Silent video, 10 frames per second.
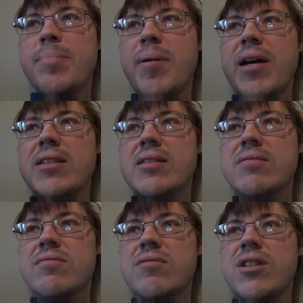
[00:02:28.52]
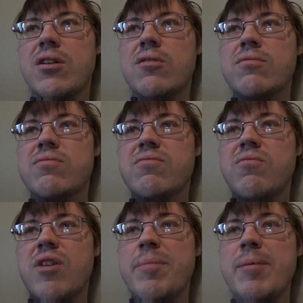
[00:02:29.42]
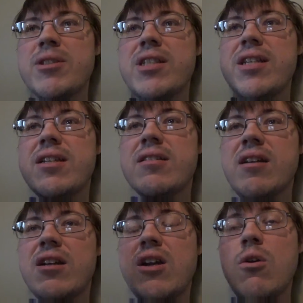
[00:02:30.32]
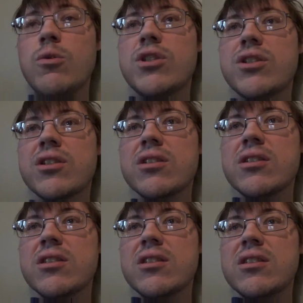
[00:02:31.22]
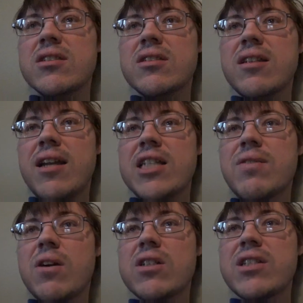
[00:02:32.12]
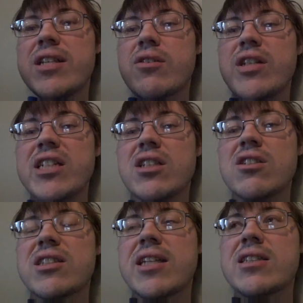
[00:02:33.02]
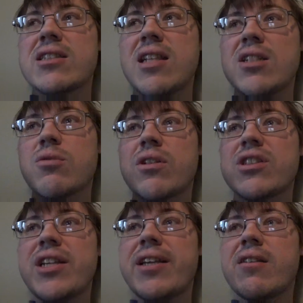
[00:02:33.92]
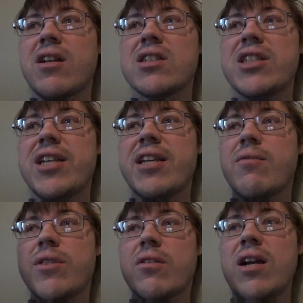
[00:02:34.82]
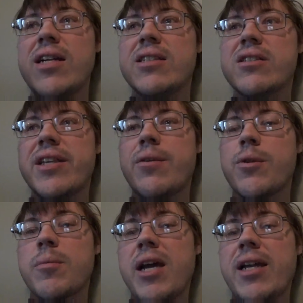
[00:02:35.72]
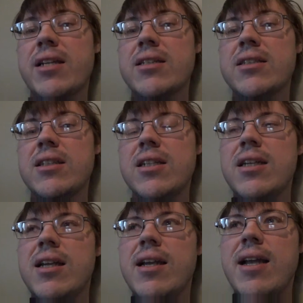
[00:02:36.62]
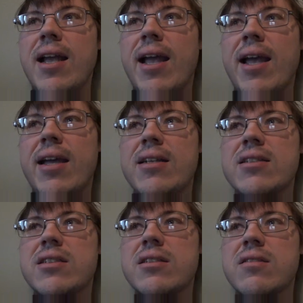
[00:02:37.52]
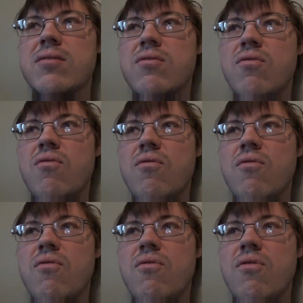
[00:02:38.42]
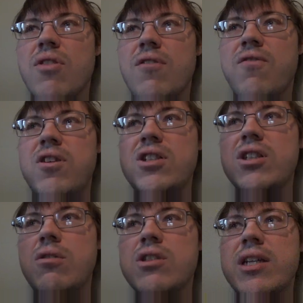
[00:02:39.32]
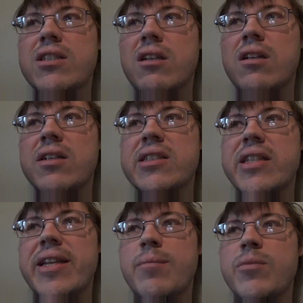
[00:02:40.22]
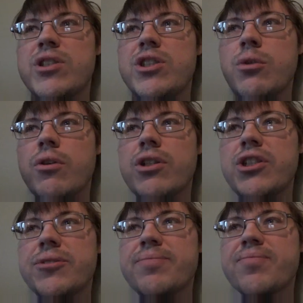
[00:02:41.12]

but you know when people see a ghost, as far as the traditional sense, that's what they're seeing. They're not seeing it with their eyes; they're seeing it with their mind. And the first ghost I saw, his name was George,